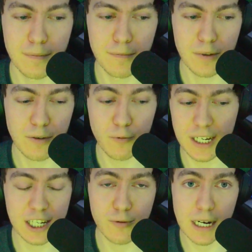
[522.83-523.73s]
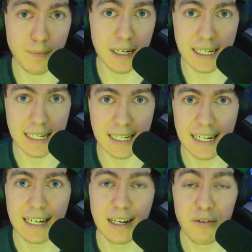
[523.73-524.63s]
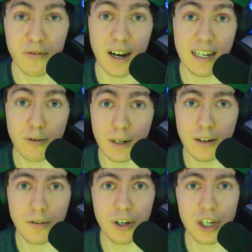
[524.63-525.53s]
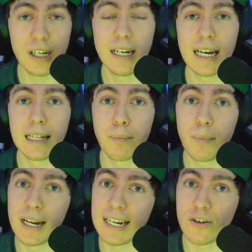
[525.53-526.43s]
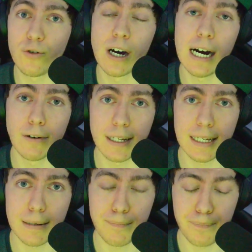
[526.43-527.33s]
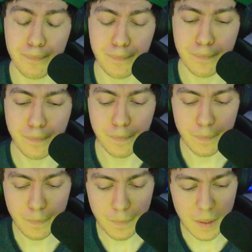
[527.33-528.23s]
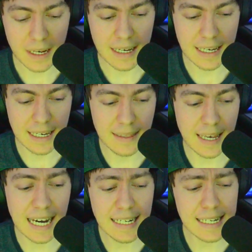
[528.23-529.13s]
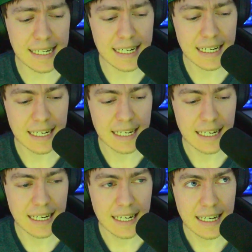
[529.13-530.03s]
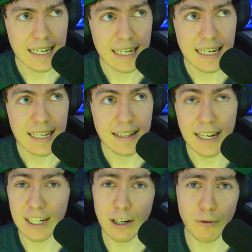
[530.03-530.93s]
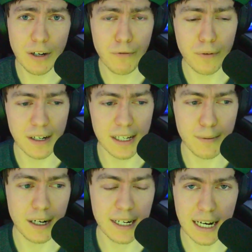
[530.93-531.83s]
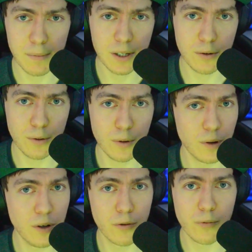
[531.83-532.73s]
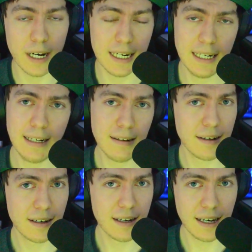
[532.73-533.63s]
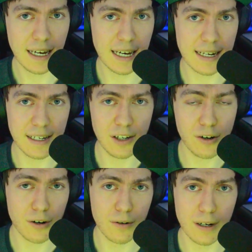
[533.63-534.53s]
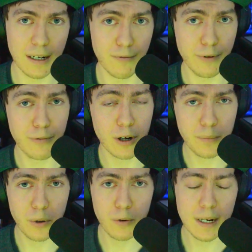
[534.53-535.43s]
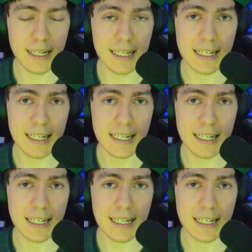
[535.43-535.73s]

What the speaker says: we describe as find your win condition and play to your outs. In the end, there's no difference when it comes to your rating and your reward progress